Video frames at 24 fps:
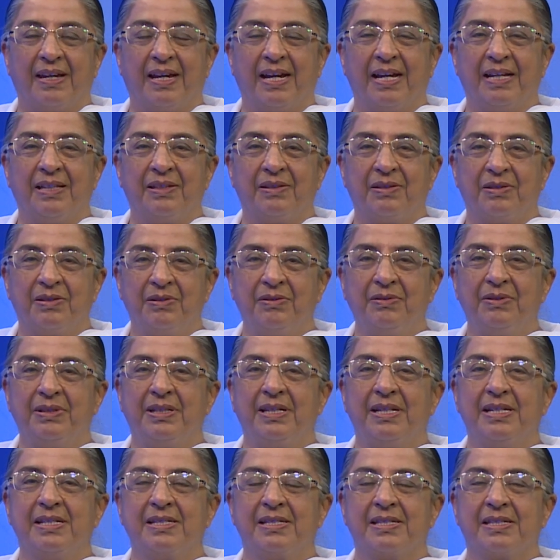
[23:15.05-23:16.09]
And through
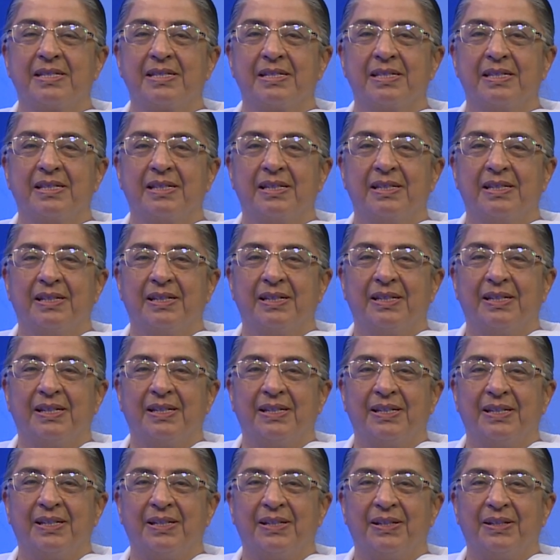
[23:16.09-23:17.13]
this,
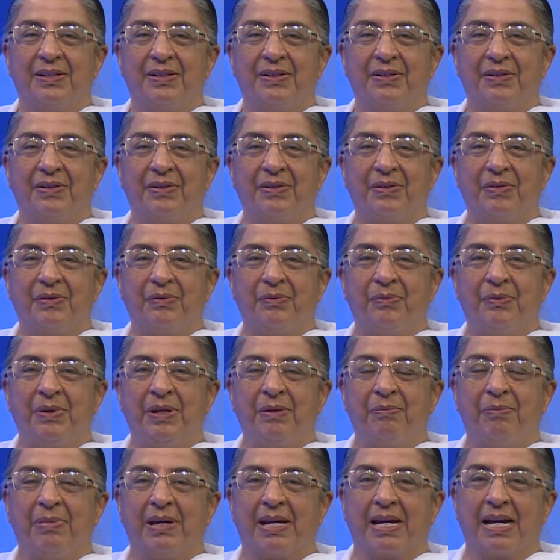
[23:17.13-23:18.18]

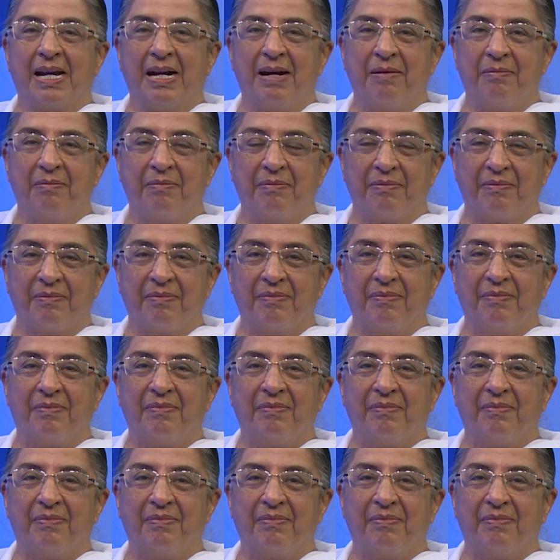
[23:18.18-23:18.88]
we become